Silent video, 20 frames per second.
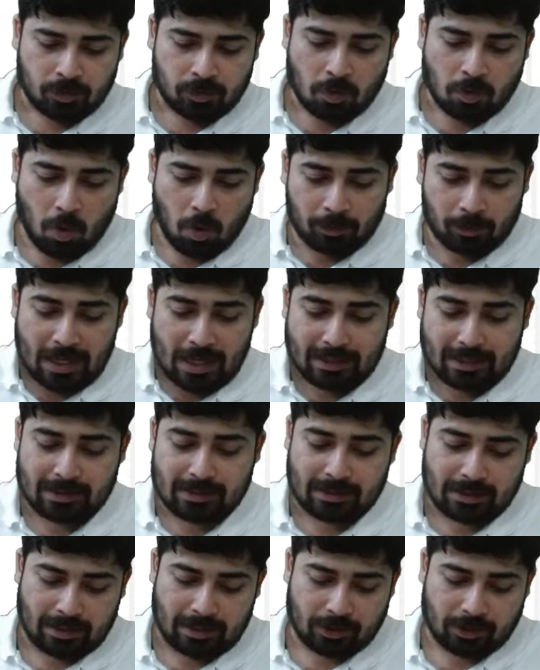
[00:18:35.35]
Hope that
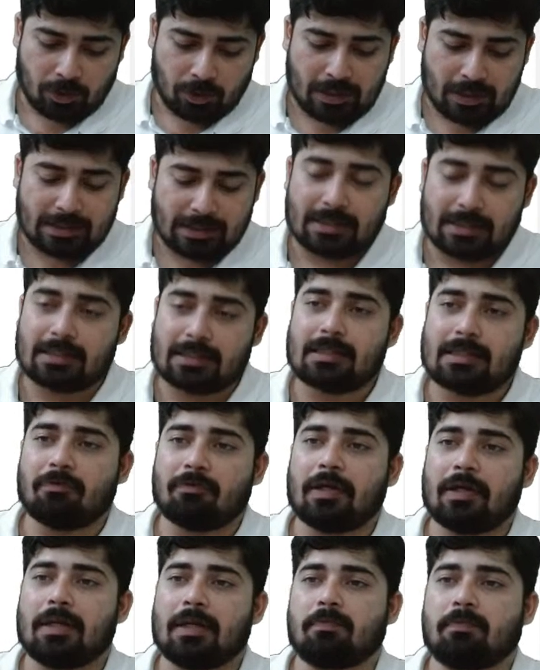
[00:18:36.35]
is clear, students. This is a
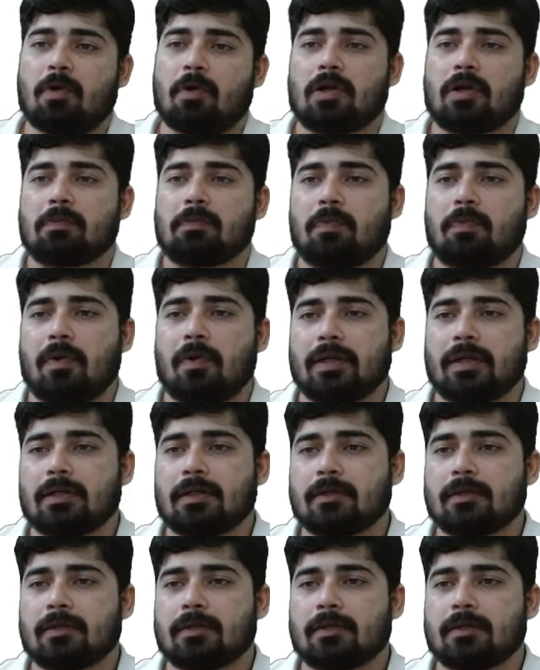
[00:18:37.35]
very important point.